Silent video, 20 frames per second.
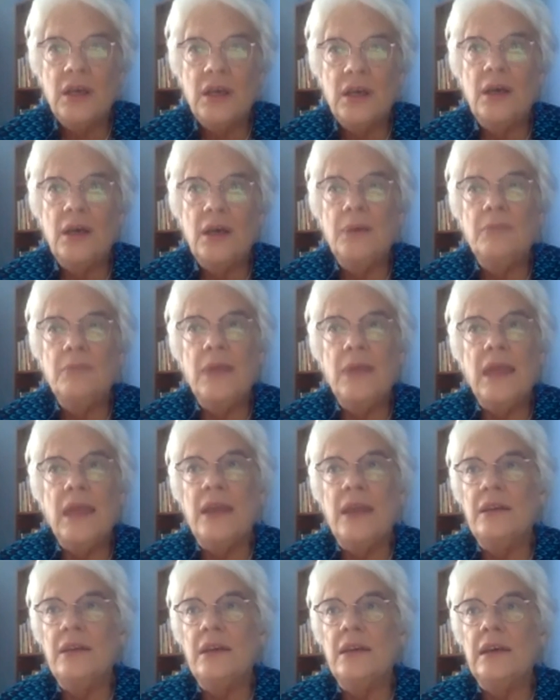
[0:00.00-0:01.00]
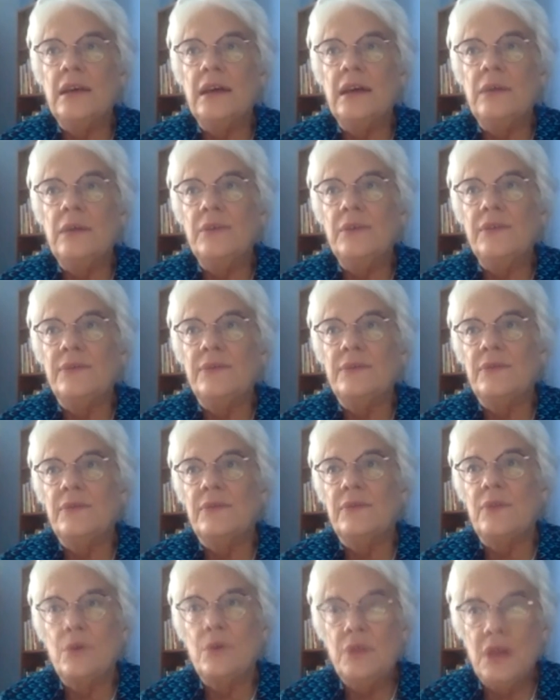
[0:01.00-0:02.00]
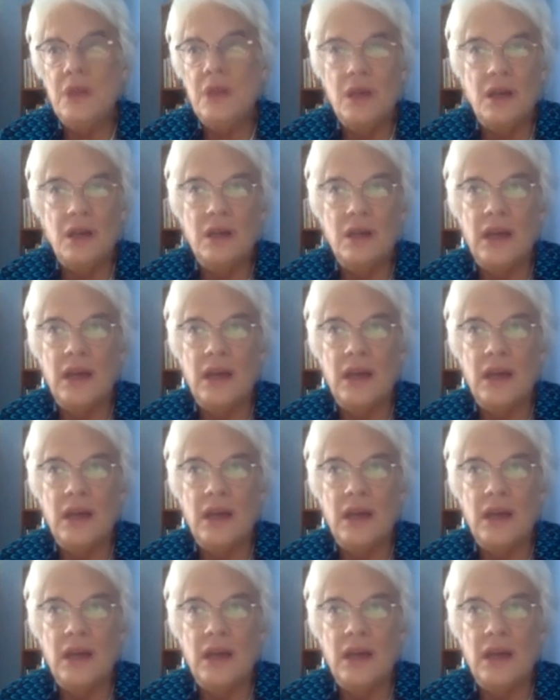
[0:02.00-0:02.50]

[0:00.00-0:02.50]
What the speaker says: And I was so young,